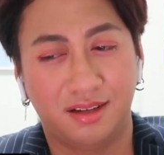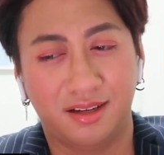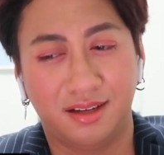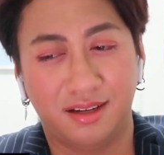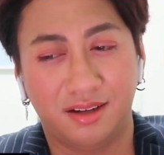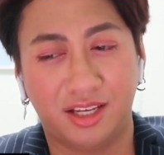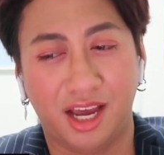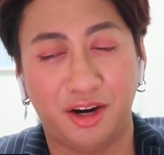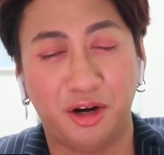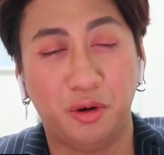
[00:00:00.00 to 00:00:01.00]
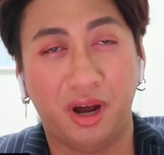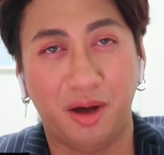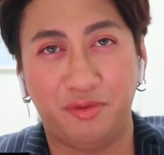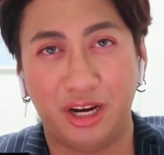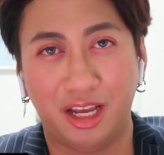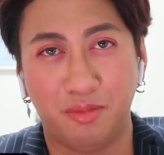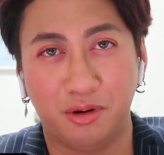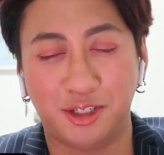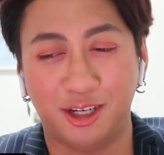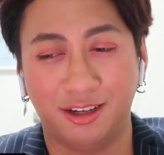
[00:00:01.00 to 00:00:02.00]
Okay, I don't know why I'm feeling
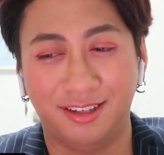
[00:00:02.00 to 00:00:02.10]
emotional.